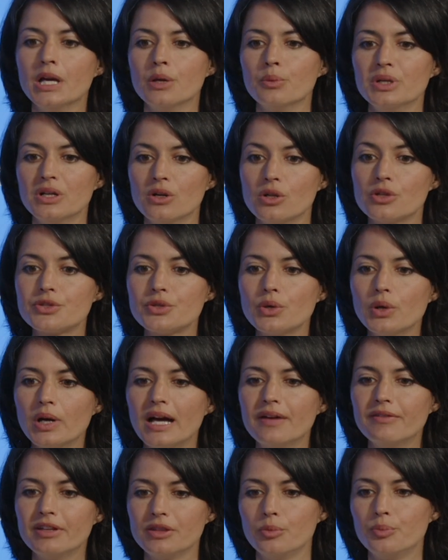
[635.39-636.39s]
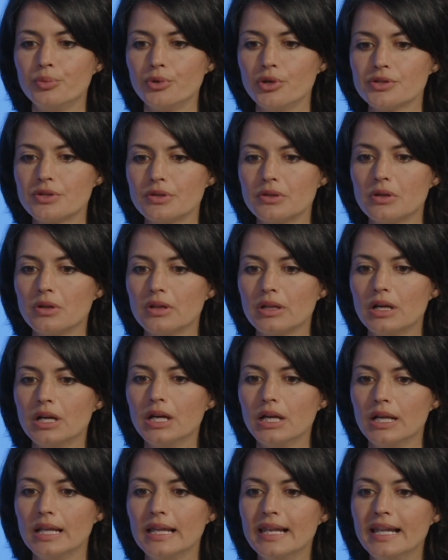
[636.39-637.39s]
We also have at the personal
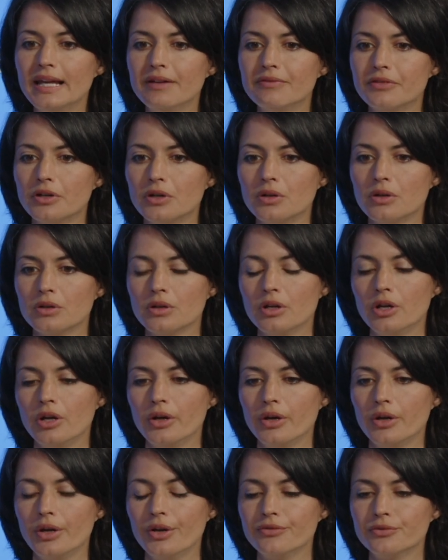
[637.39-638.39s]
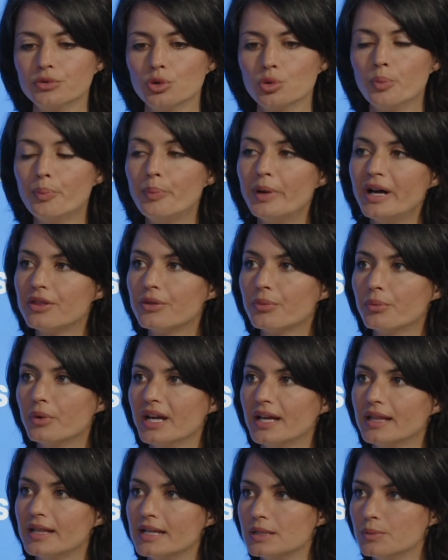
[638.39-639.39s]
level a full
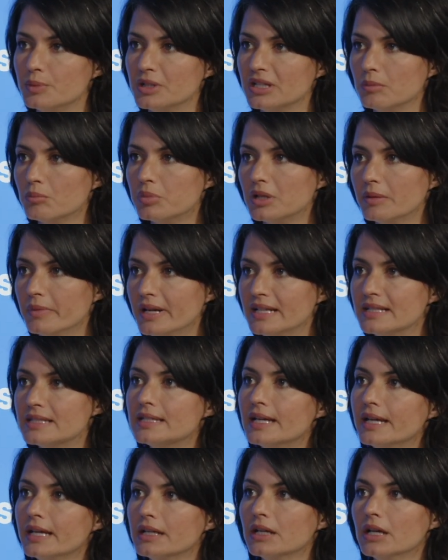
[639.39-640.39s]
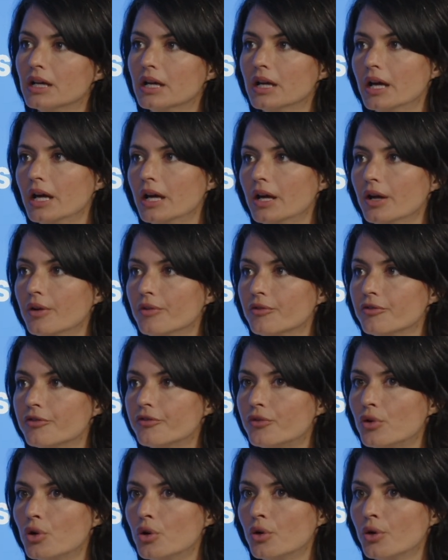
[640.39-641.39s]
pathway that's been implemented
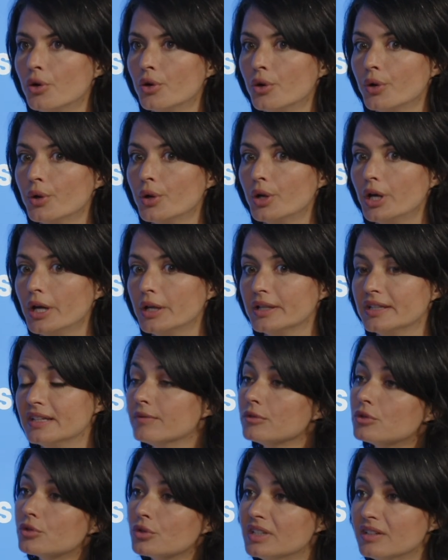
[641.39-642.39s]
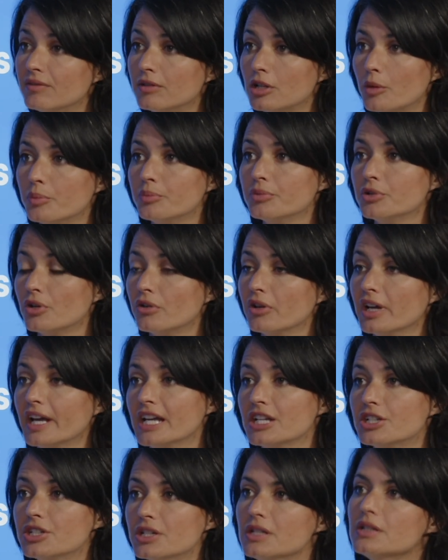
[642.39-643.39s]
to develop your
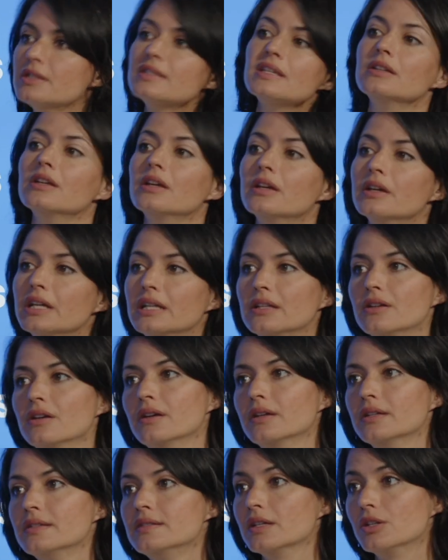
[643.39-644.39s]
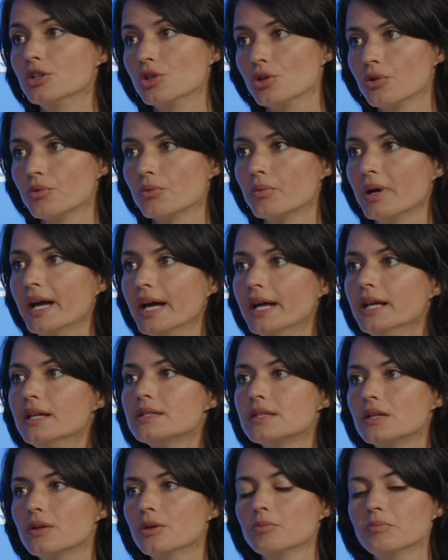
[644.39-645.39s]
agents in a secure way.
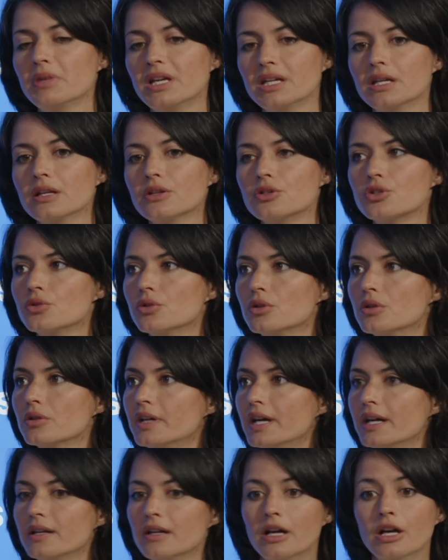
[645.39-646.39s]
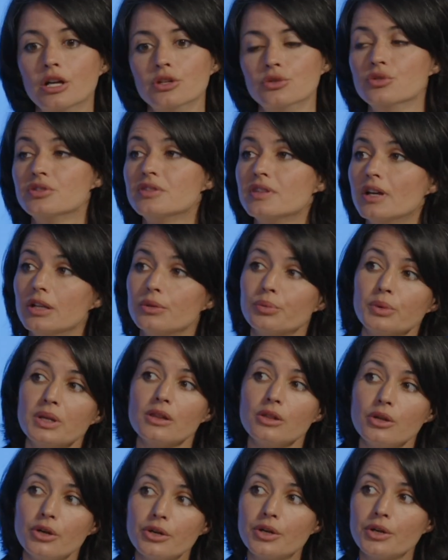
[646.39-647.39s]
So making sure that you start with
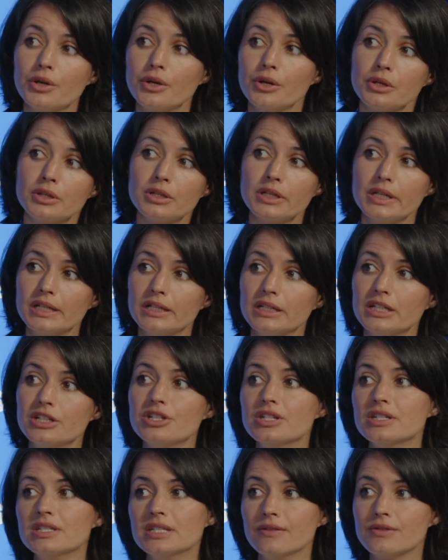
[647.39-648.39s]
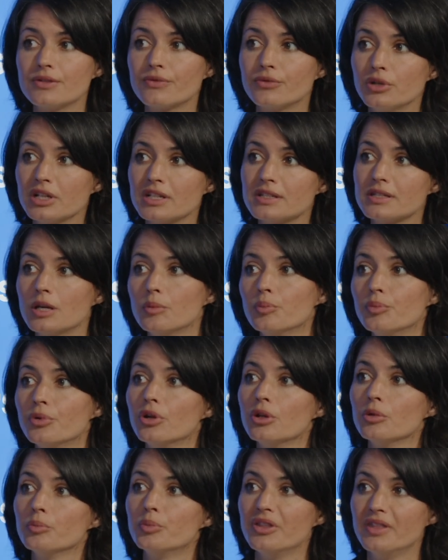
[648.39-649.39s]
low-code initiatives, for
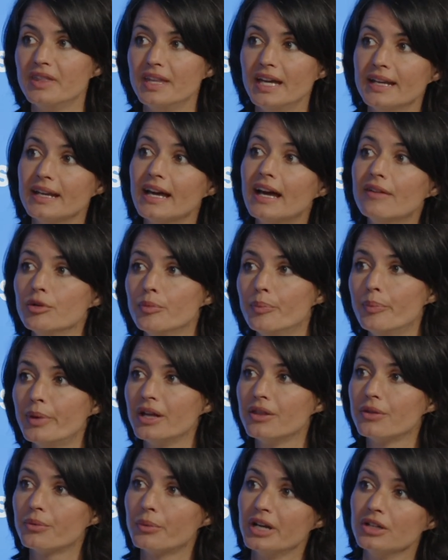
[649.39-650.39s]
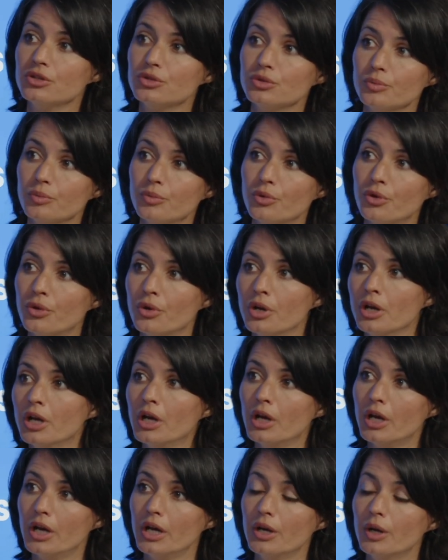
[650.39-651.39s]
example, but then have a pathway to more
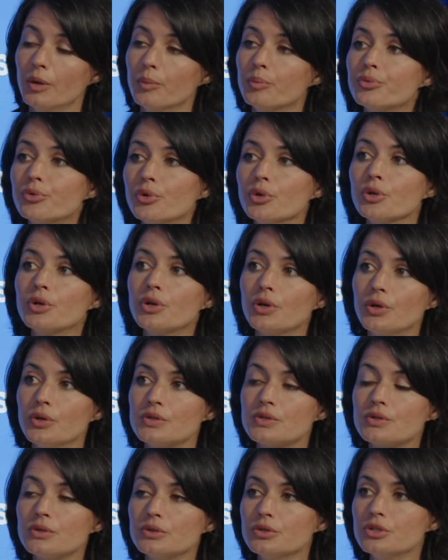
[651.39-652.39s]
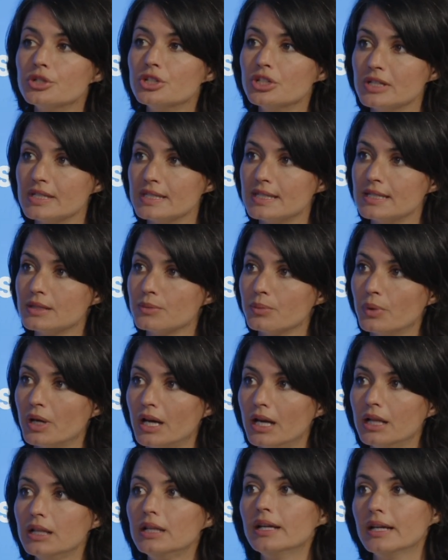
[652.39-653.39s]
pro-code solutions as
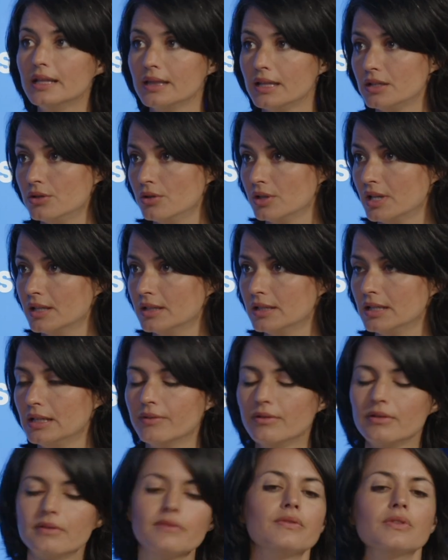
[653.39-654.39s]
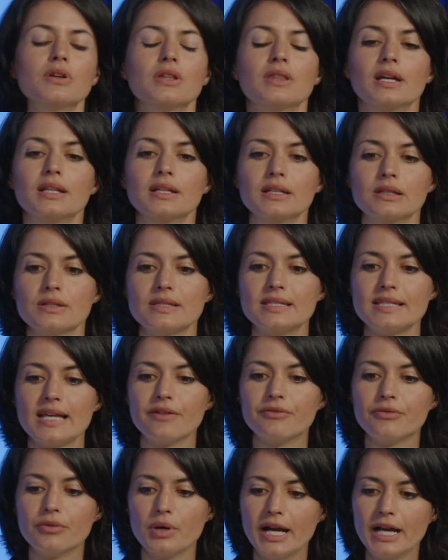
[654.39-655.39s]
well, and that you can deliver that in a
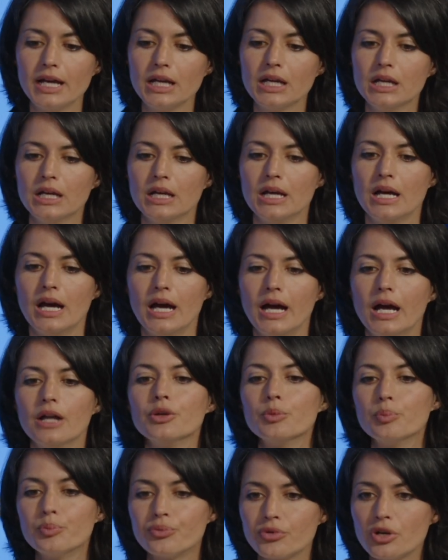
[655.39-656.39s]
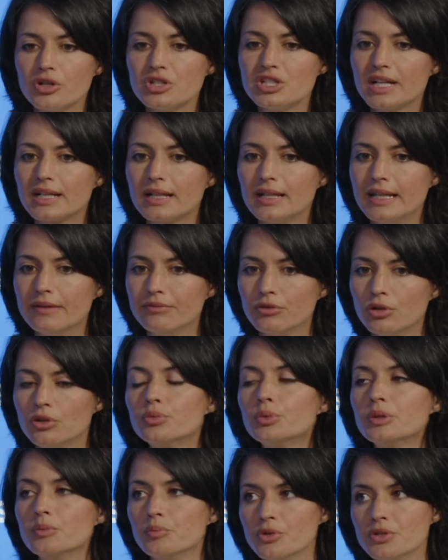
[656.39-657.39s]
safe way. At a project
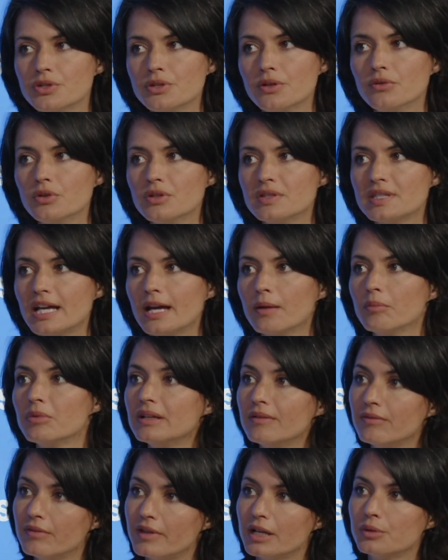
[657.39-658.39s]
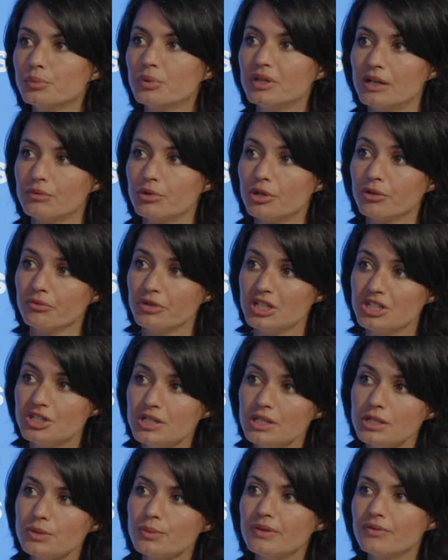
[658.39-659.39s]
level, we most of the time leave that with our regions.